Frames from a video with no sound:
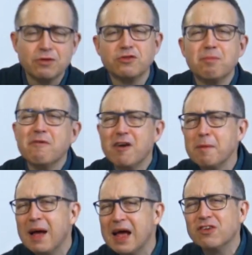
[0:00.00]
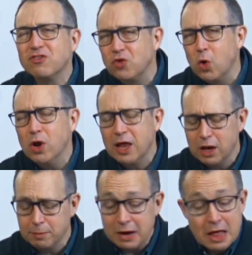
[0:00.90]
and there's a very pastoral
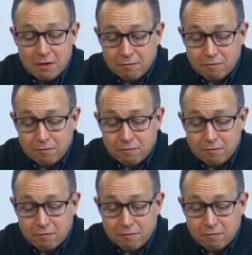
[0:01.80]
element.